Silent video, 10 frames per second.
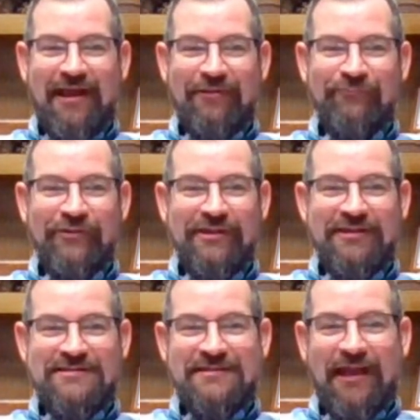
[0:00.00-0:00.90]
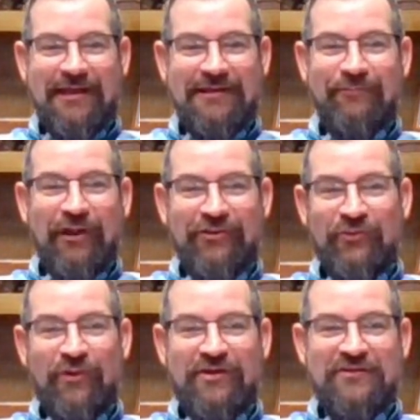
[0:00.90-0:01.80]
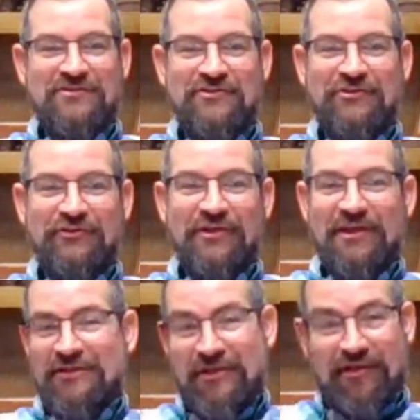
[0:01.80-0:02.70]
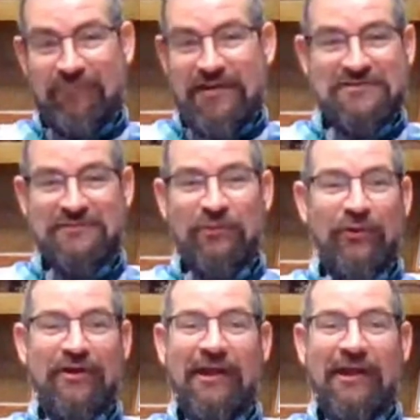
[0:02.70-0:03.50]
I'm really excited about the work that you're doing, and you have my support.